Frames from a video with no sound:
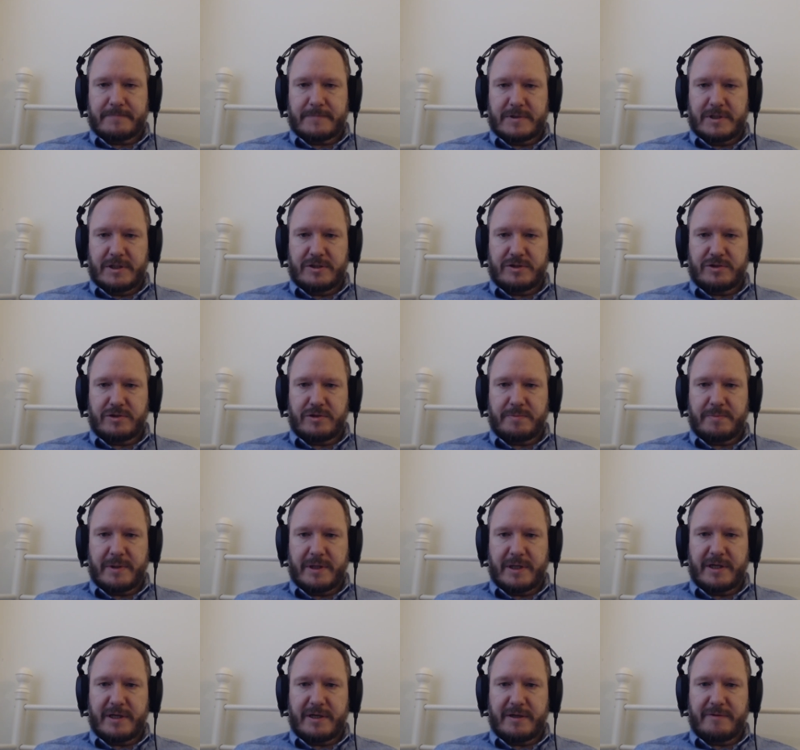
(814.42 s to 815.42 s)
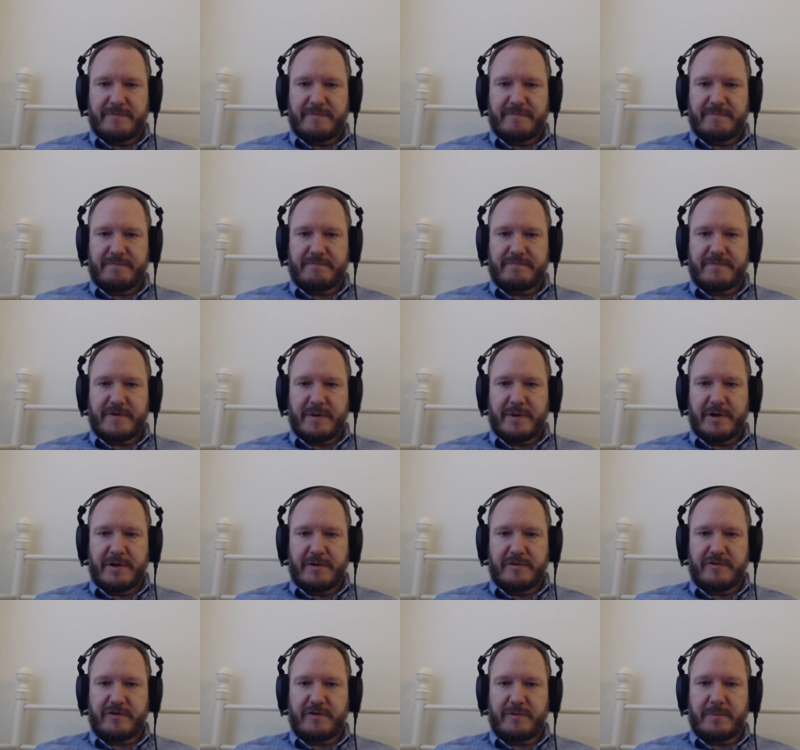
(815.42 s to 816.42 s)
he should be very
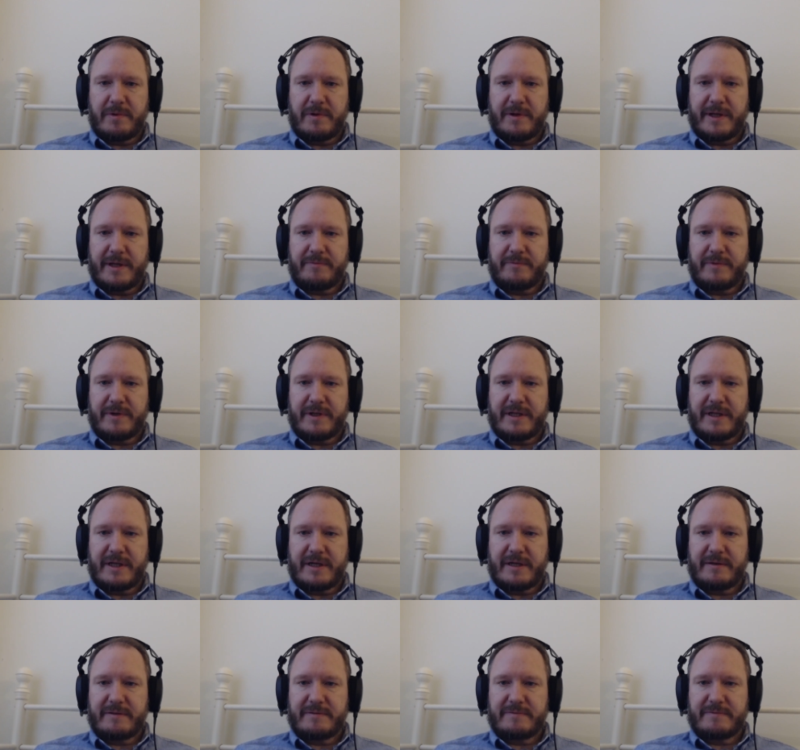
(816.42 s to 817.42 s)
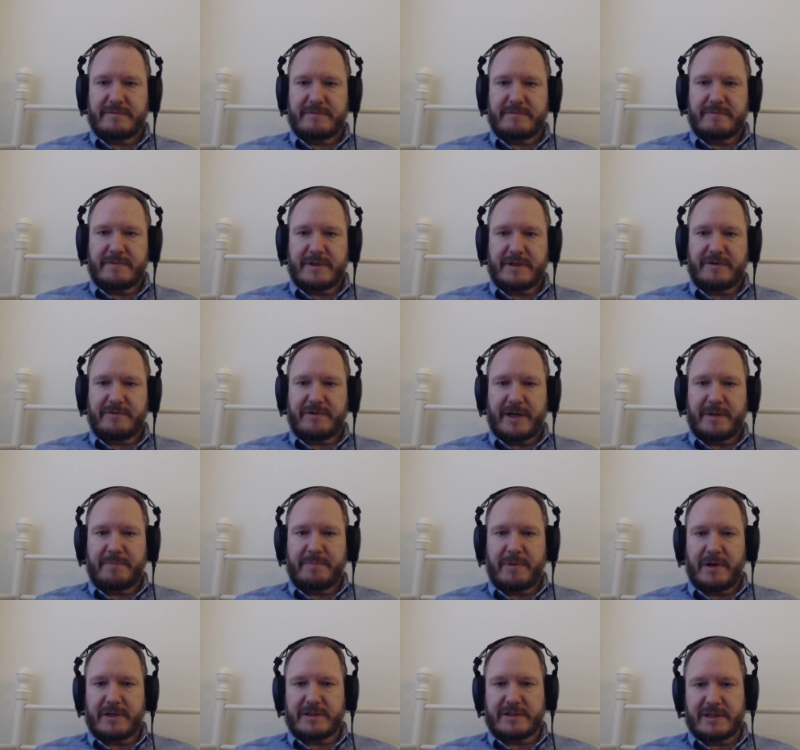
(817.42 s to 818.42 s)
usable then with great
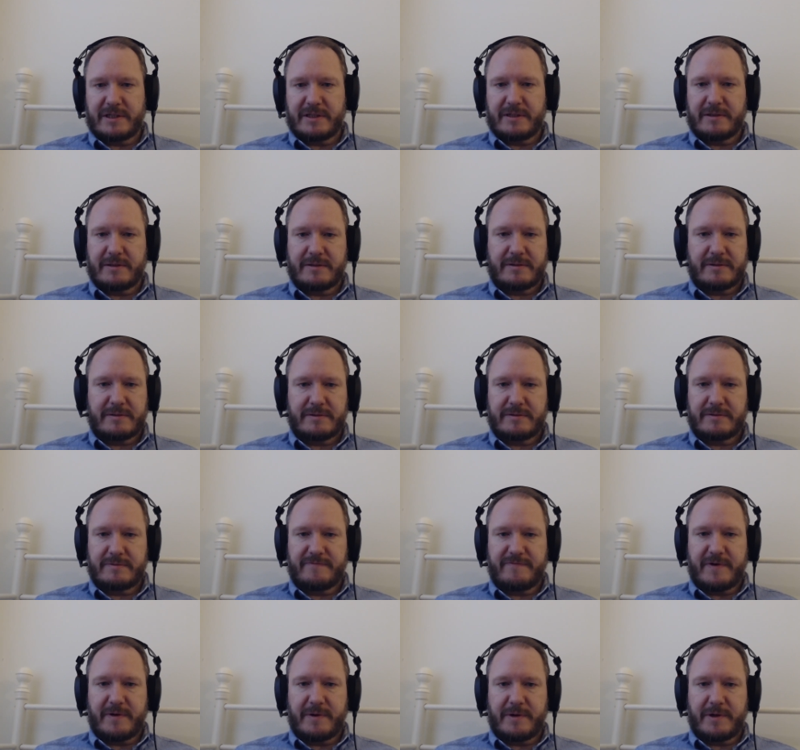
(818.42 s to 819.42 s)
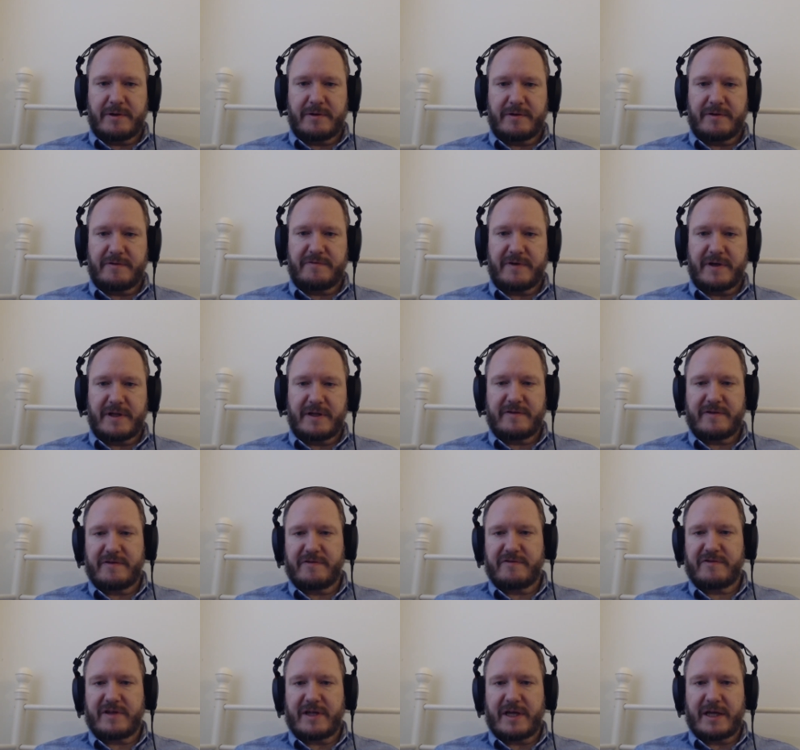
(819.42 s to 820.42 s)
passing. Very good
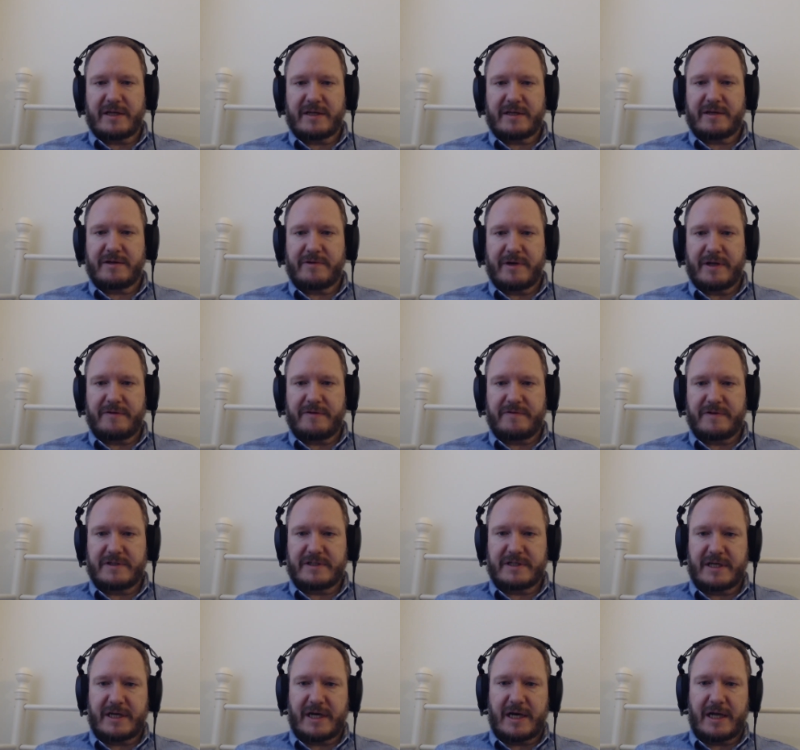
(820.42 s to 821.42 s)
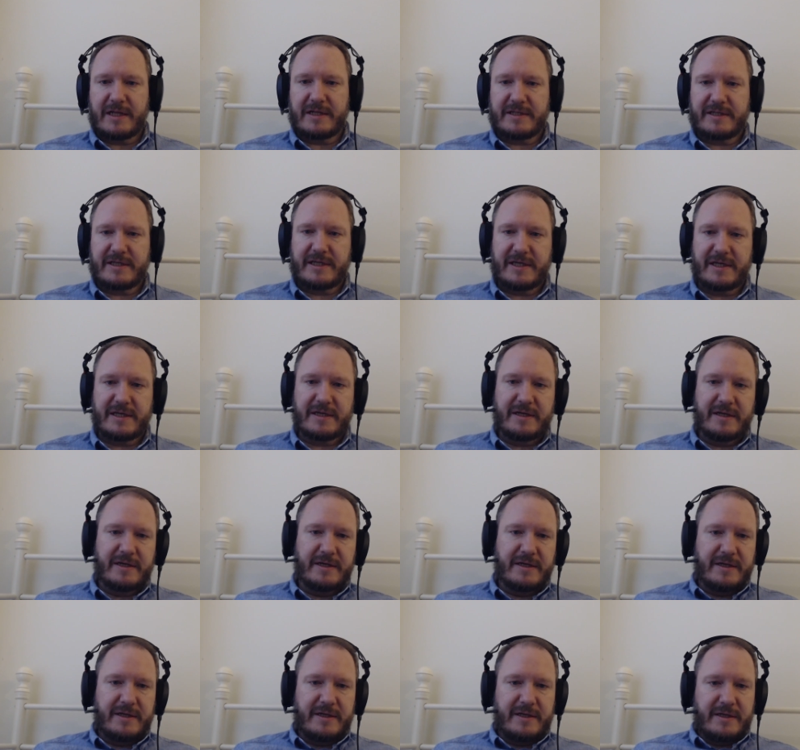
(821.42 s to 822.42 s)
defensive stat, great physicality,
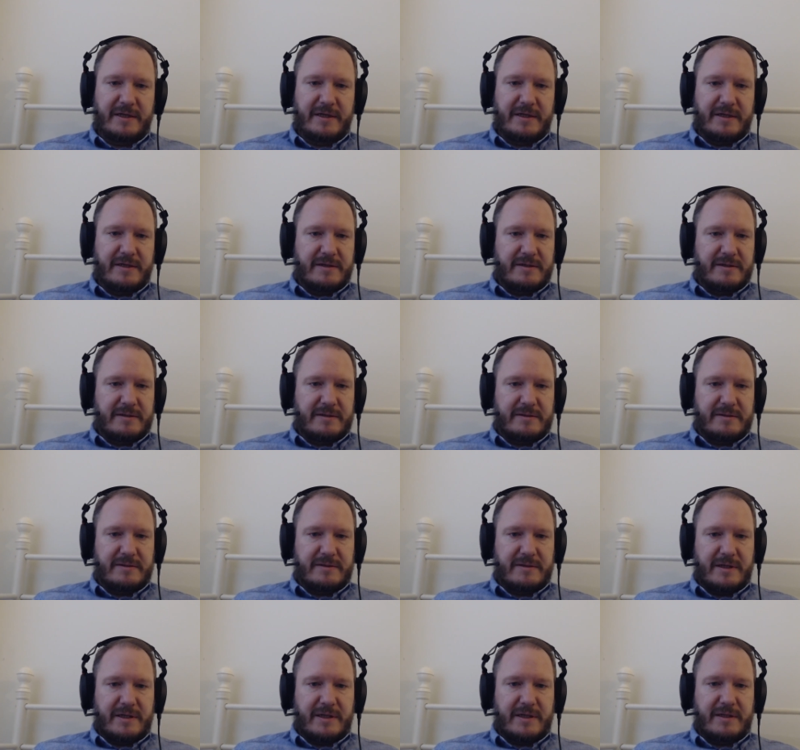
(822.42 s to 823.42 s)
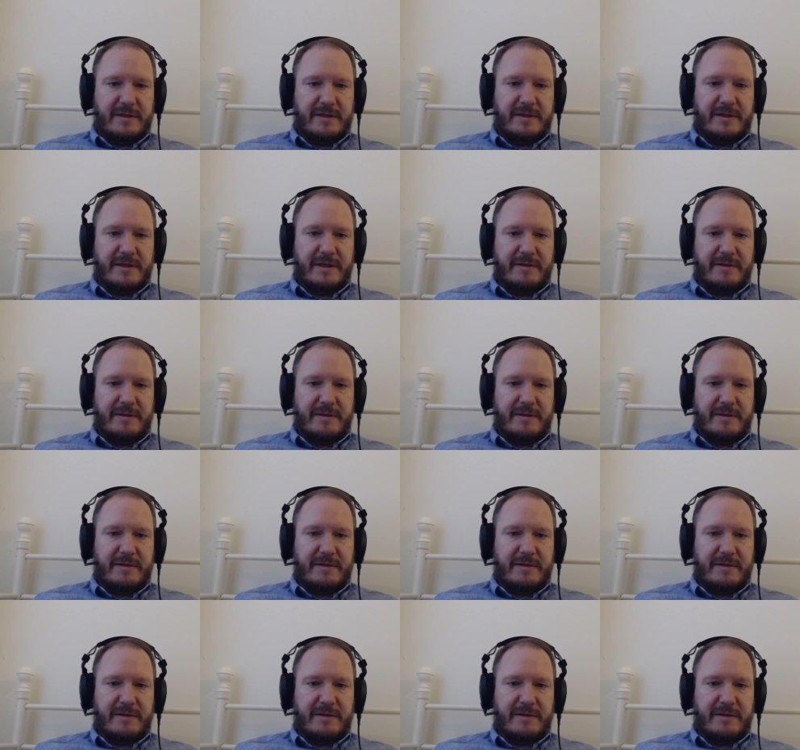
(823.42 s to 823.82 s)
and